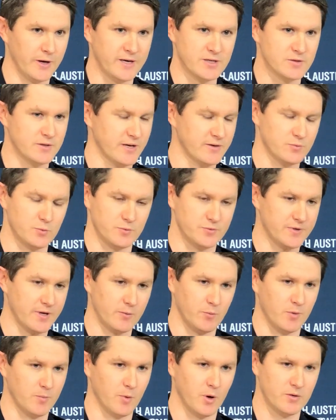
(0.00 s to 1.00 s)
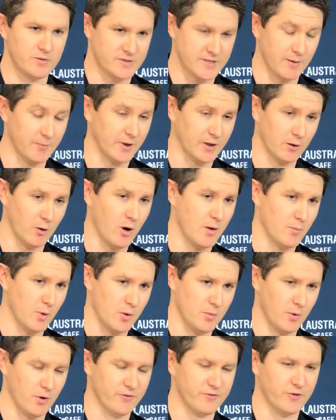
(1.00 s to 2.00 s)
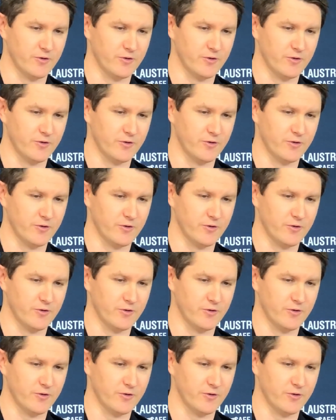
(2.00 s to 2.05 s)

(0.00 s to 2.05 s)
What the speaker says: As we've seen with something like mobile